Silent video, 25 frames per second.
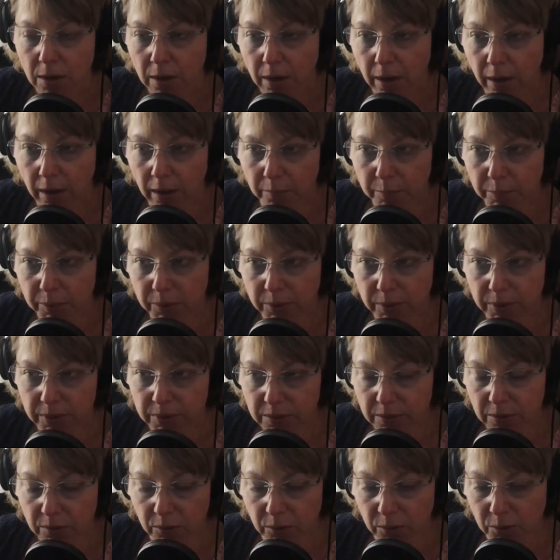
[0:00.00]
a
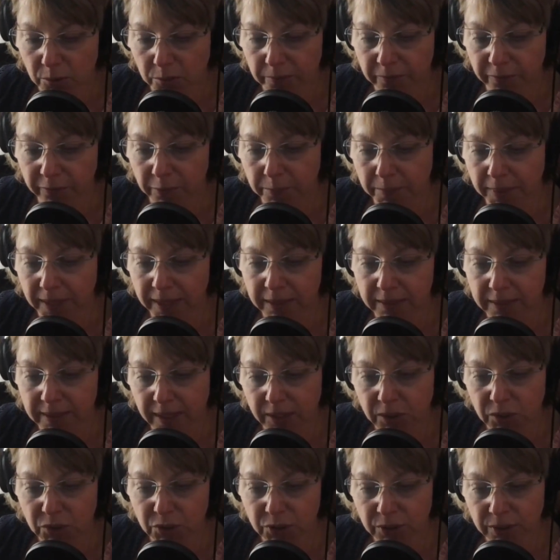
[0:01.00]
Buddhist group for
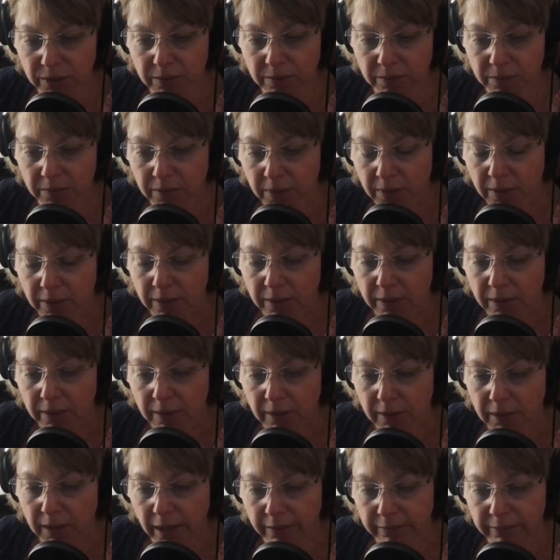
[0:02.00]
meditation.
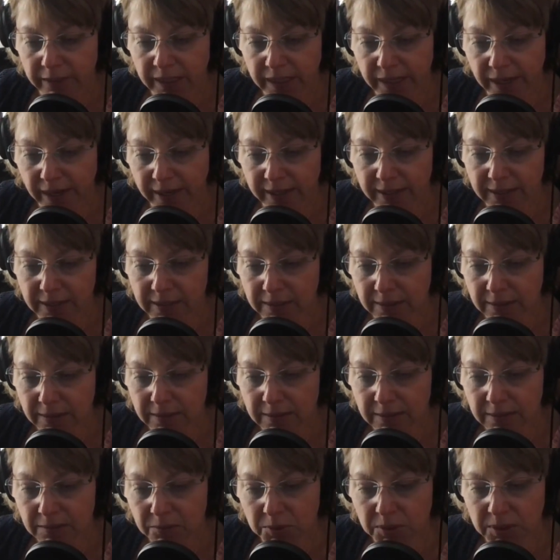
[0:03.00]
Loving
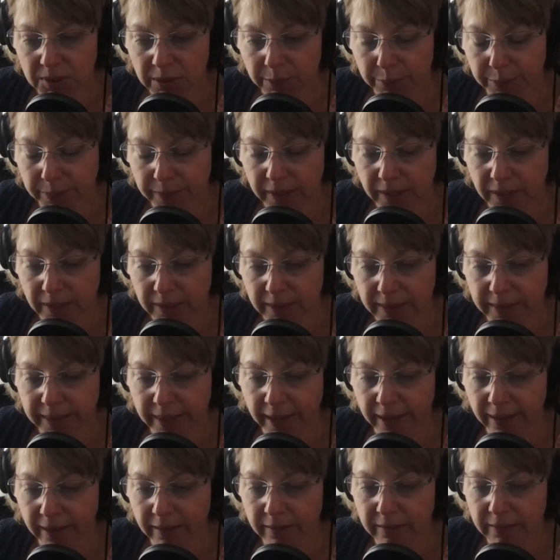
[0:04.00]
kindness was something
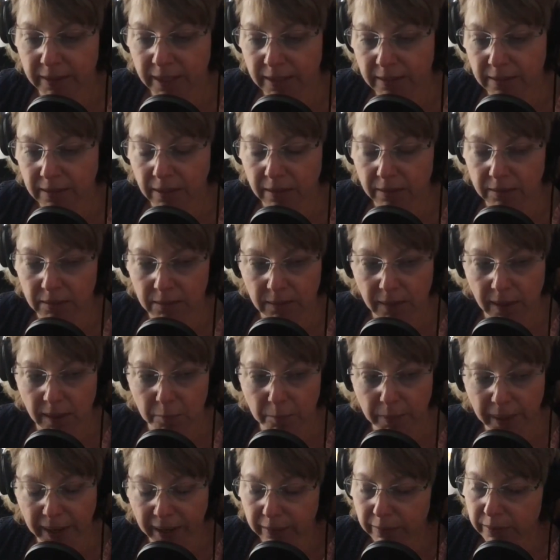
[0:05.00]
that they talked a lot
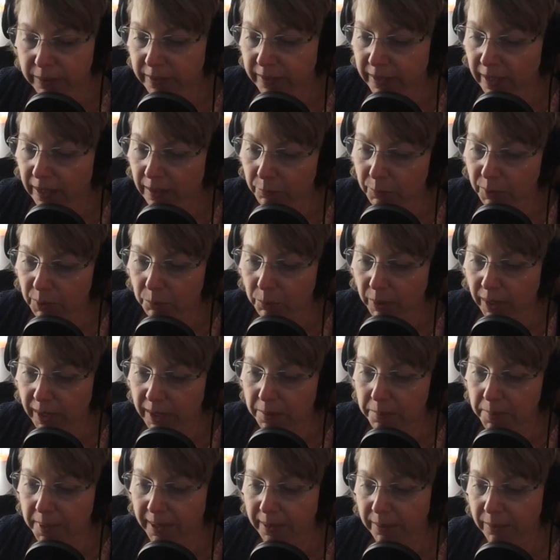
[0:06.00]
about, and then we read
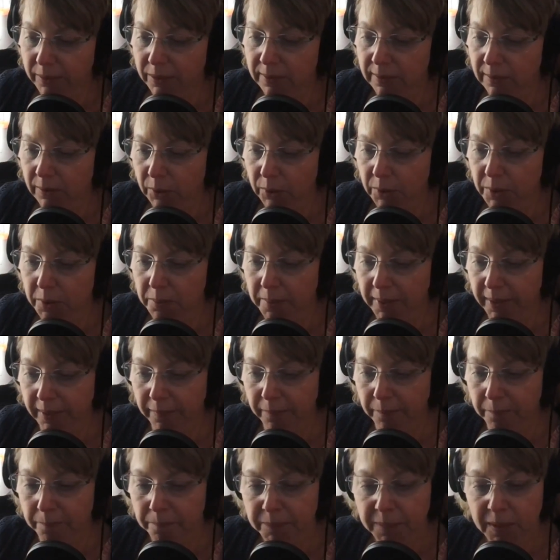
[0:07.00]
about and learned
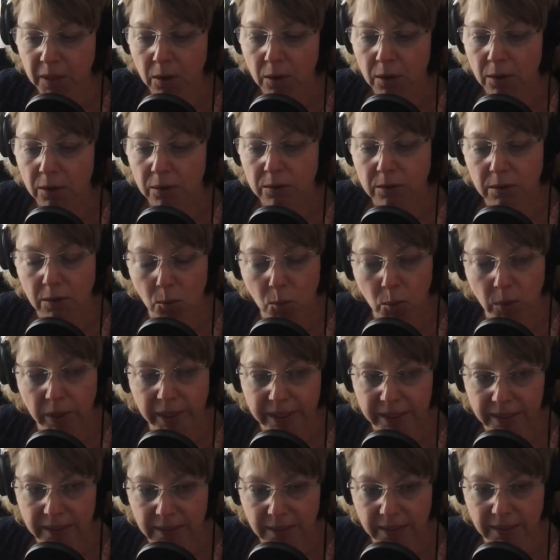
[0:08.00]
about. So what
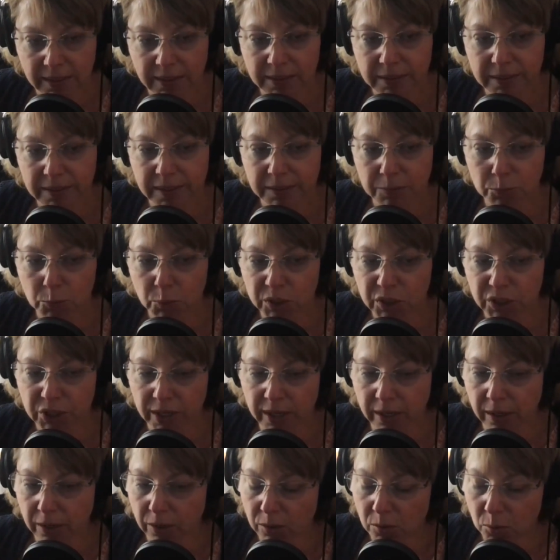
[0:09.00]
is it? It's
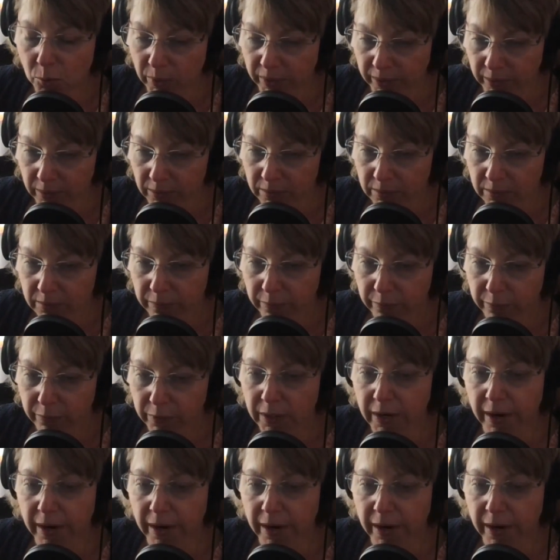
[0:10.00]
wishing goodwill for